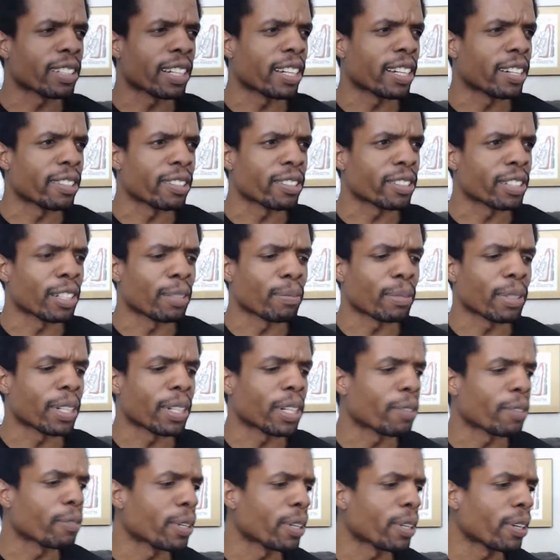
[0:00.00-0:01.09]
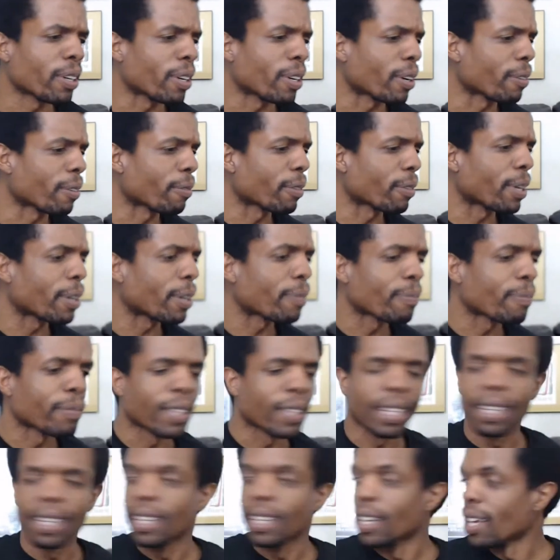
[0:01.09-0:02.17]
later or something, here we are, right?
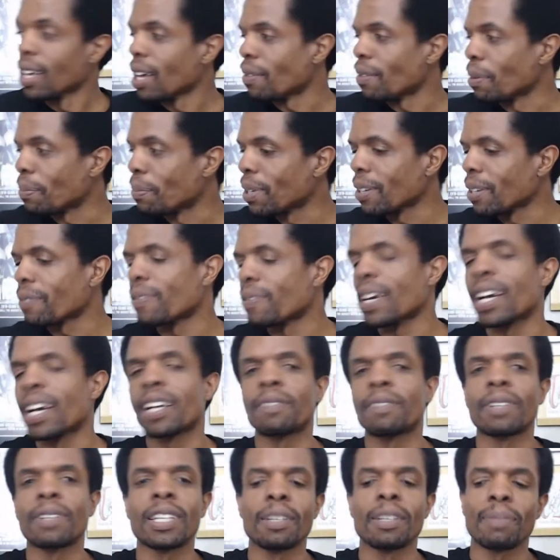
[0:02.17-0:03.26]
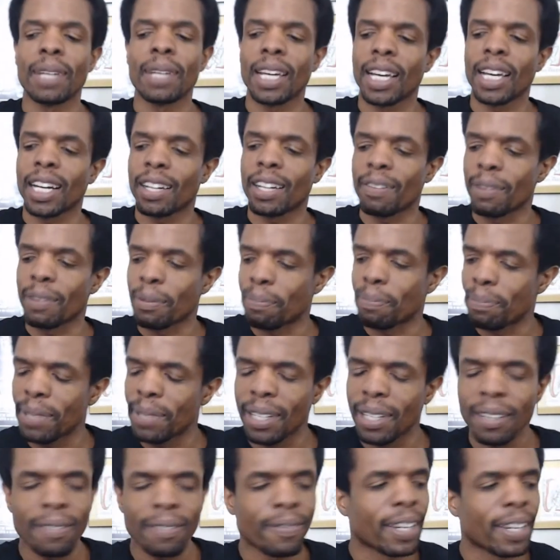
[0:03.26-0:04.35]
I'm a big fan of He Man. I'm a
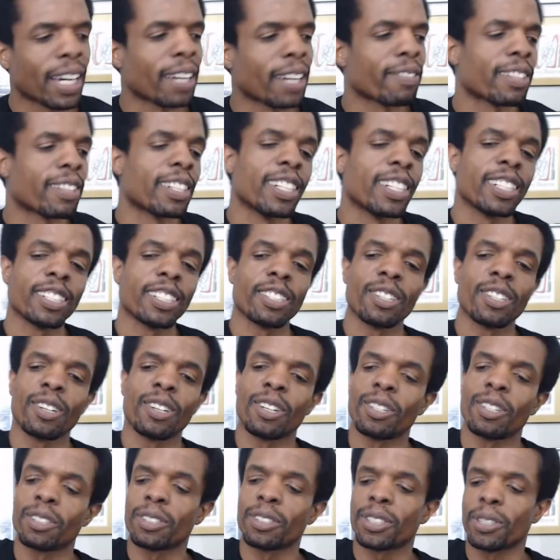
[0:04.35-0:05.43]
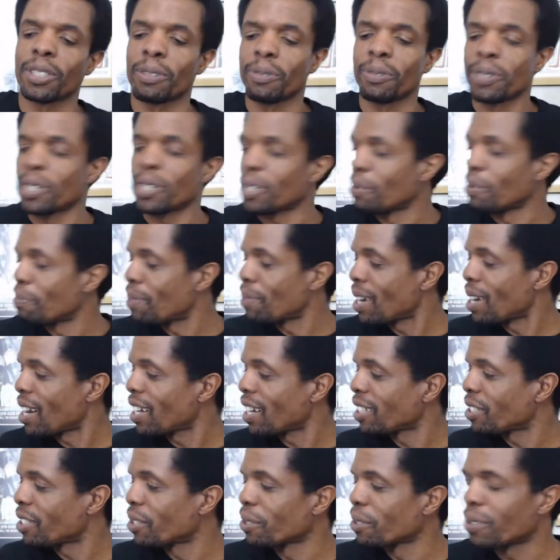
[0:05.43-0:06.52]
big fan of the Ninja Turtles. So when you
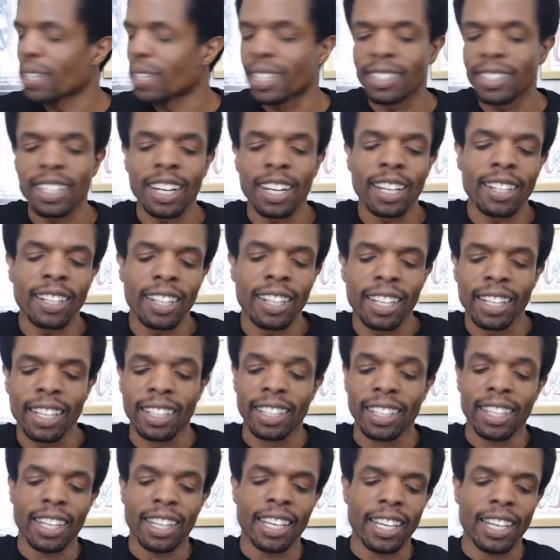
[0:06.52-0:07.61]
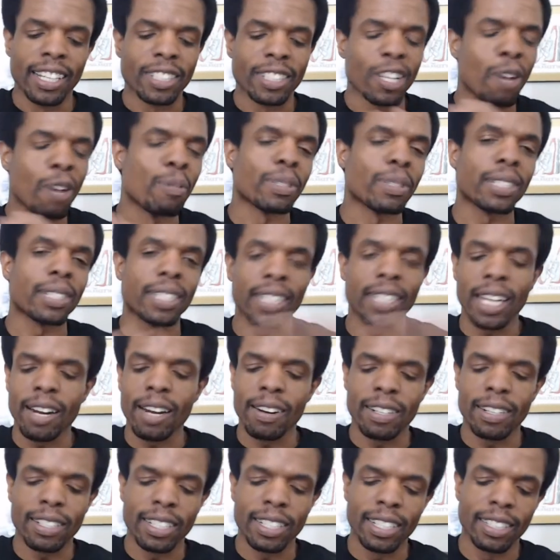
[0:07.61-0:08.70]
combine two things that I like, it's almost a
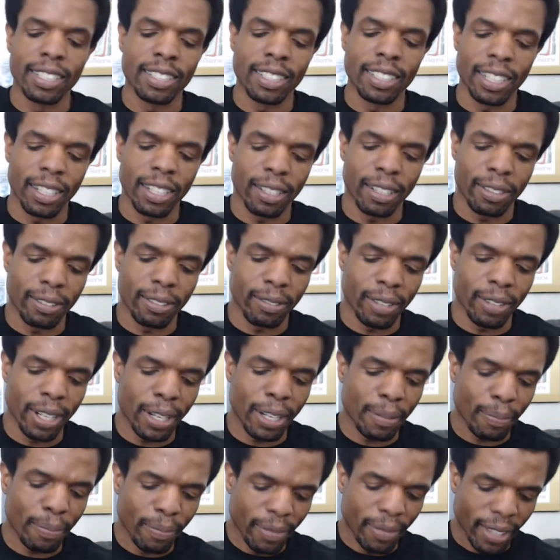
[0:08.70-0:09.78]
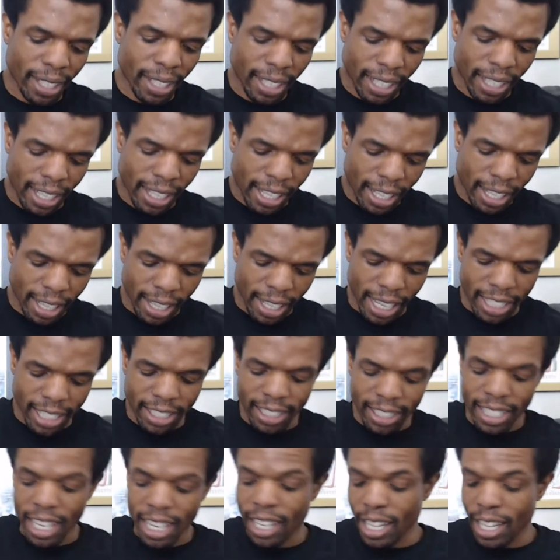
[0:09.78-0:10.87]
guaranteed sell, right? That's
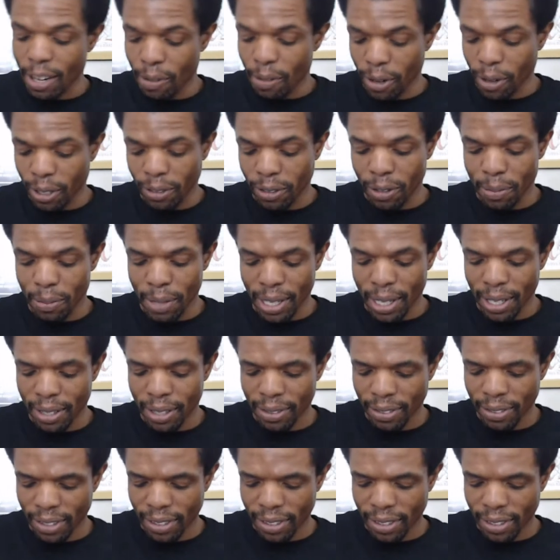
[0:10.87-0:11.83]
just how that works for me.